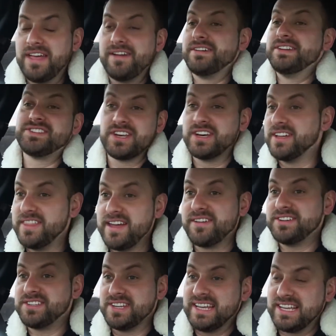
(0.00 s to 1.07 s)
There is
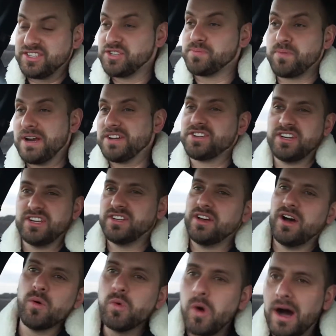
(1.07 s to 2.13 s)
an expression,
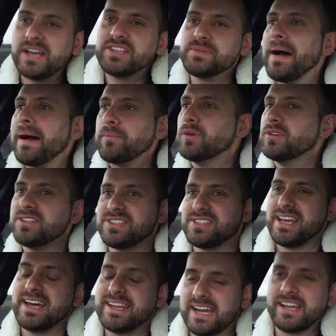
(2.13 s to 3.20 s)
a wise man once
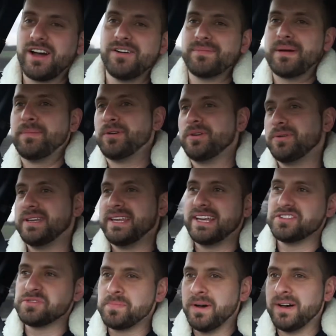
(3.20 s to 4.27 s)
said, I can't remember who it
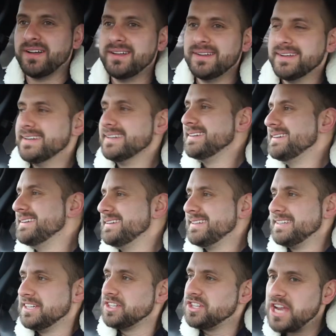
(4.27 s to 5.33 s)
is, but
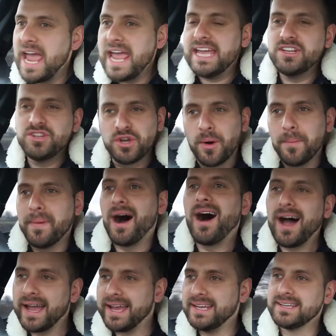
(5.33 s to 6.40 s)
change your
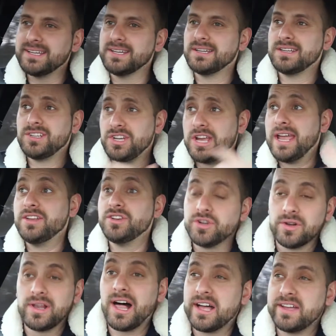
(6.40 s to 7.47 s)
mind, change
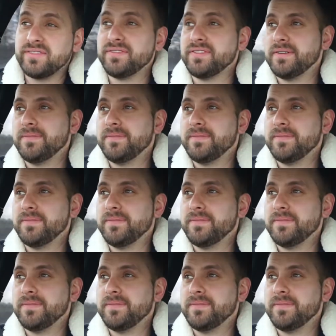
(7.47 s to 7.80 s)
your life.